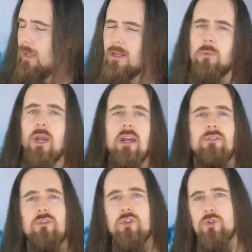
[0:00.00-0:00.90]
Anyway,
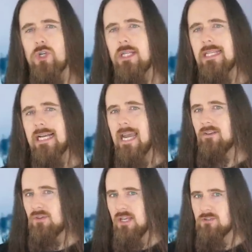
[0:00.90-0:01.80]
as is usually the
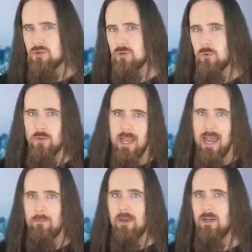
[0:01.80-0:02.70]
case in history with
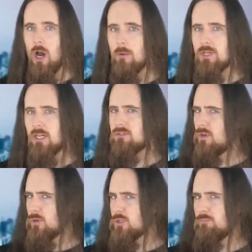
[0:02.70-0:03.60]
handmade objects,
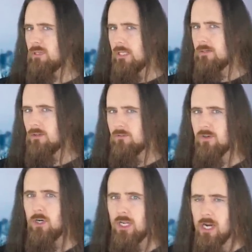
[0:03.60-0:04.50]
there's plenty of
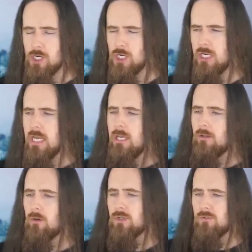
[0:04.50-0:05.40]
variation,
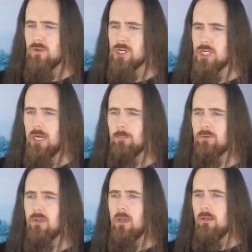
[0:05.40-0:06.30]
there are different
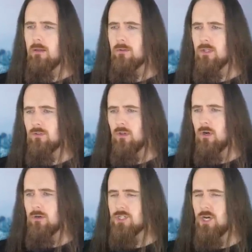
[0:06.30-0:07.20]
shapes, uh, these
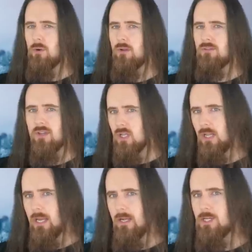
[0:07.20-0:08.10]
are generally
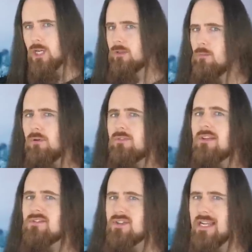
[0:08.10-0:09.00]
single-edged, and the most
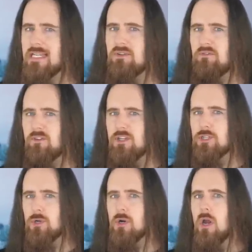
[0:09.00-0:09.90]
distinctive
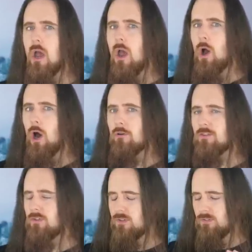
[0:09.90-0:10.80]
feature of
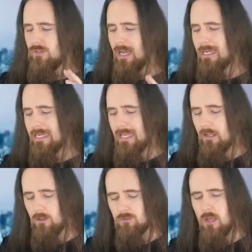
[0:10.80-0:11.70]
this design
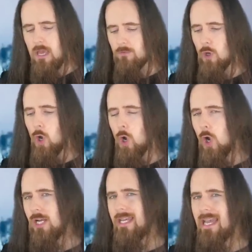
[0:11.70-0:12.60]
is the
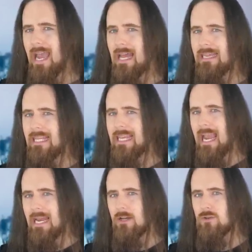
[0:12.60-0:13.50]
hook at the
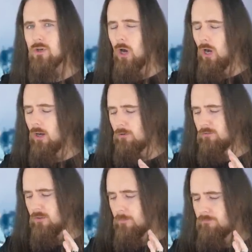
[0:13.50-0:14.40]
end
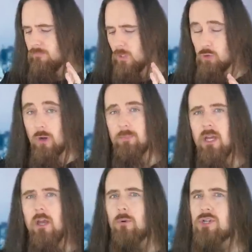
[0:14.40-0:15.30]
of the
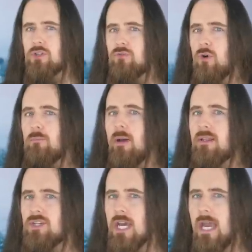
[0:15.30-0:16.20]
grip, which is formed by
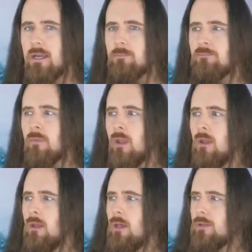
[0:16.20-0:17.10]
the tang,
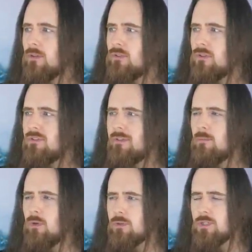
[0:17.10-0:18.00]
uh, this is
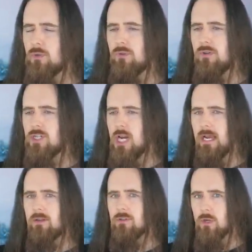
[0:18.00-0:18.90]
similar to the
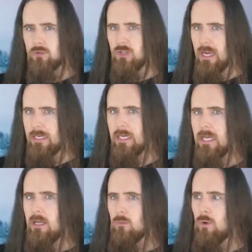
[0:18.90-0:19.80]
Czech Dusak,
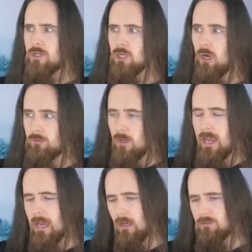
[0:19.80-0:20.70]
which also
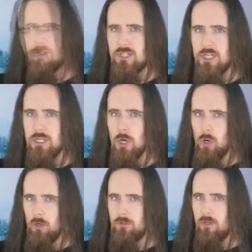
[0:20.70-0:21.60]
has a D
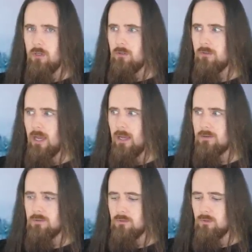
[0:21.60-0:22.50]
guard
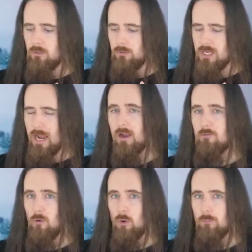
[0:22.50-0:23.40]
that the tang
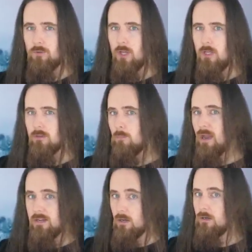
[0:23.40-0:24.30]
forms. The
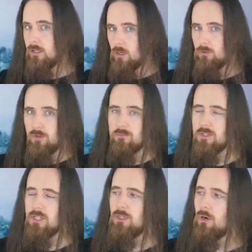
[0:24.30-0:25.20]
Beidana can also have a
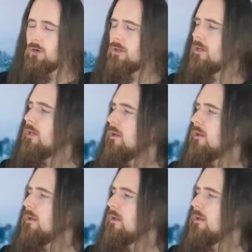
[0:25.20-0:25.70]
D guard.